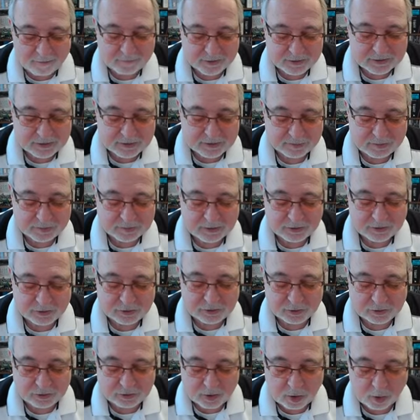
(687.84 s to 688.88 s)
offered
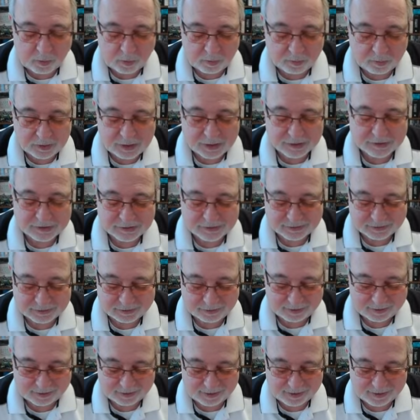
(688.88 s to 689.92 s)
something that you don't
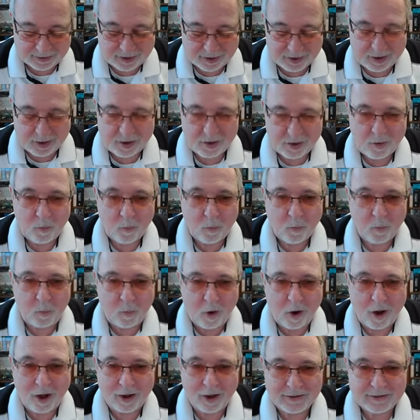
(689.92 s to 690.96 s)
necessarily
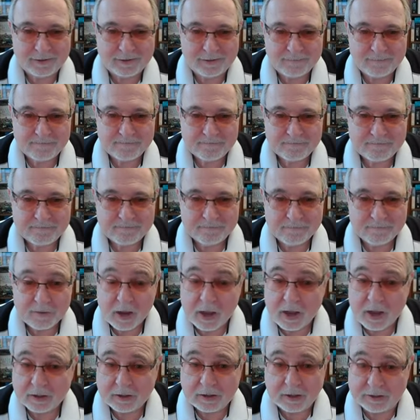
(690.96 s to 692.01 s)
want.
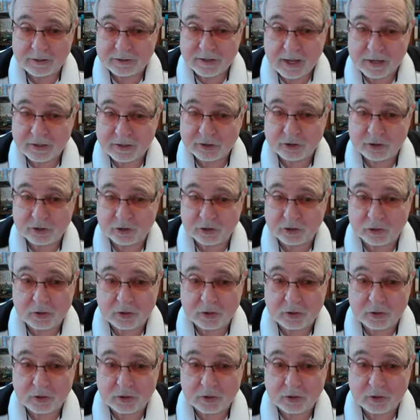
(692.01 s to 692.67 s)
Okay, he's got a